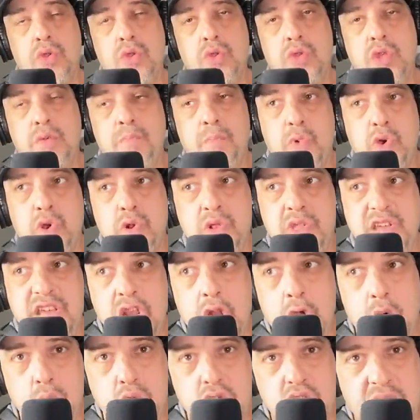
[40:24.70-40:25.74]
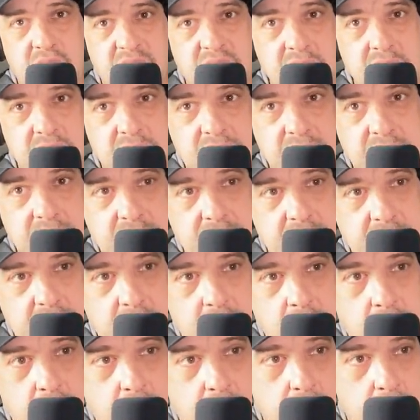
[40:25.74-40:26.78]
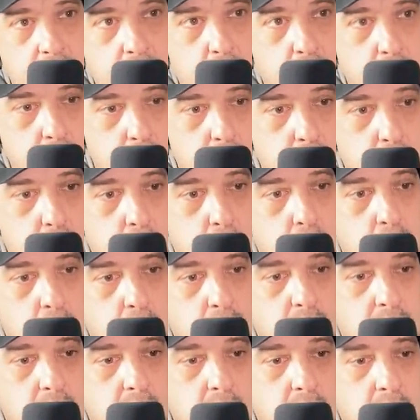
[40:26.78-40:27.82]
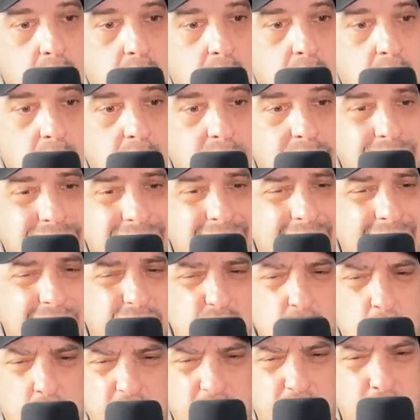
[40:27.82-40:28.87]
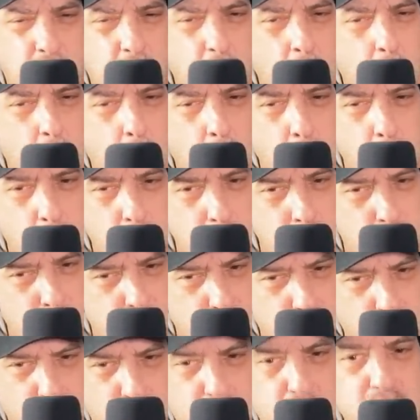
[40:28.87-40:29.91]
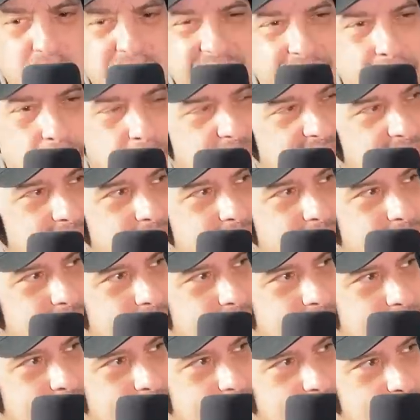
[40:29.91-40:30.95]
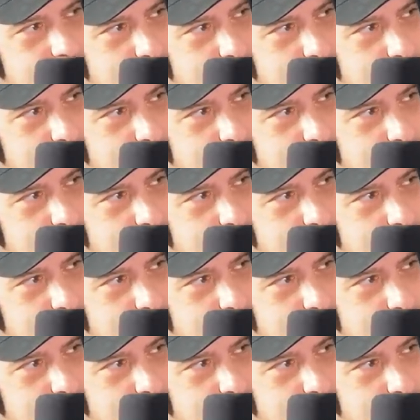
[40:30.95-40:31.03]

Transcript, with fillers: the Merlino Ciancaglini crew uh, takes over an old Greenpeace